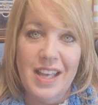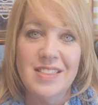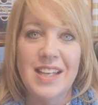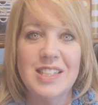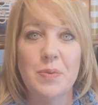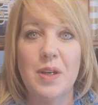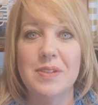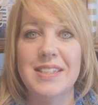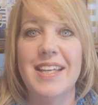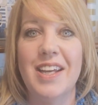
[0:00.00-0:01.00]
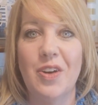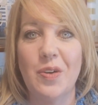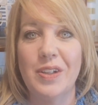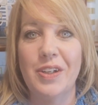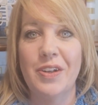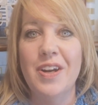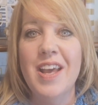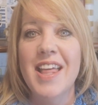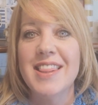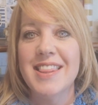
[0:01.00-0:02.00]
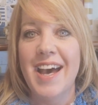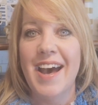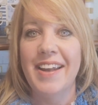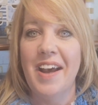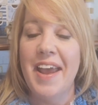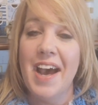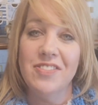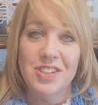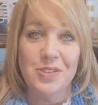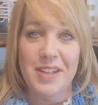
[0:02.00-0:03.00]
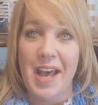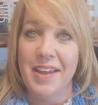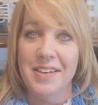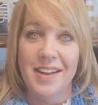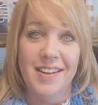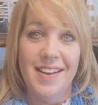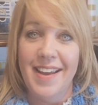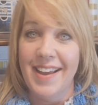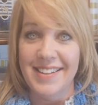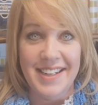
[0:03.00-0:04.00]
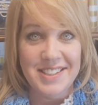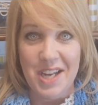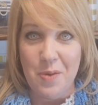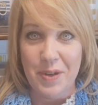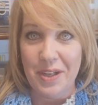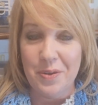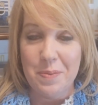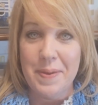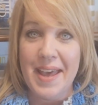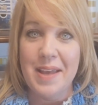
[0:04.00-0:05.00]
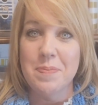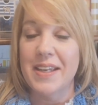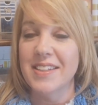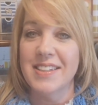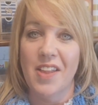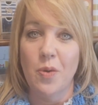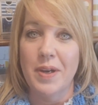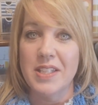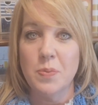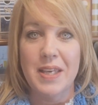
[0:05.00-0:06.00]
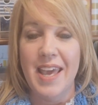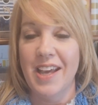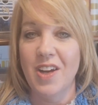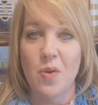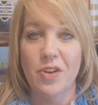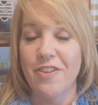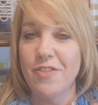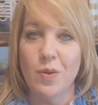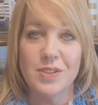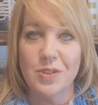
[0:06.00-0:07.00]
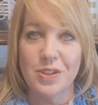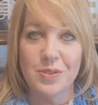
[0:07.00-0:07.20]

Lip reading: And that's what I was saying earlier, that I have to do that at nighttime when I go to bed because otherwise we can't go on our phones or